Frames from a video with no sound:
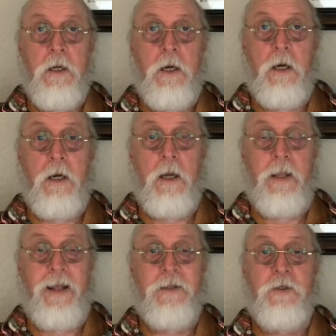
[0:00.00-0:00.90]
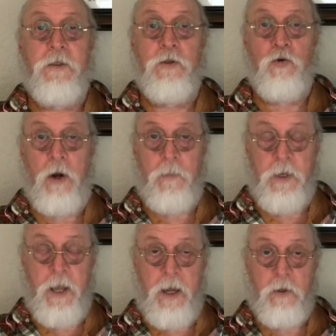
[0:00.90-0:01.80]
And that's in the trauma
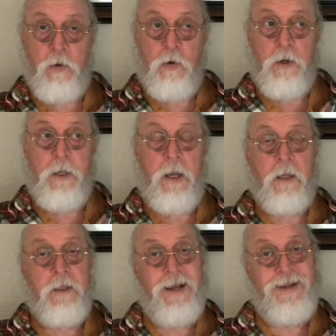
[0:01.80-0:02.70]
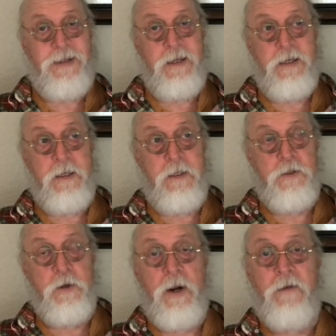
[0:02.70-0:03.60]
category. And the idea is
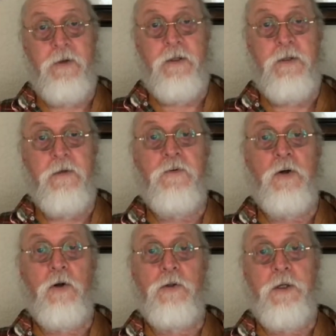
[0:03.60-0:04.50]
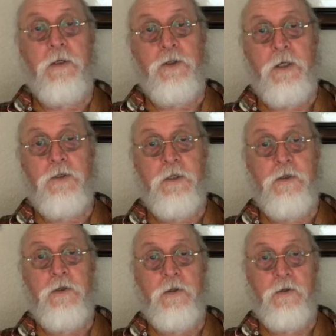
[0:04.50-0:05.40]
they're having difficulty adjusting
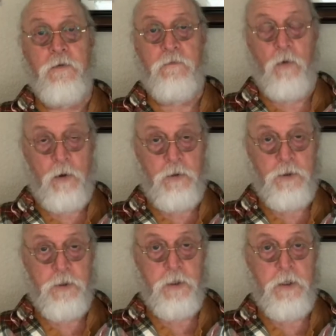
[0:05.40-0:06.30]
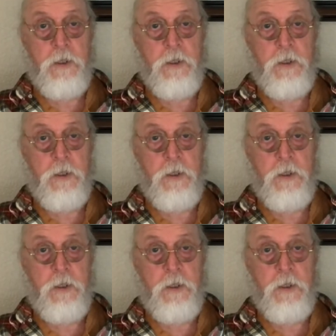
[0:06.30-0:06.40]
to the divorce.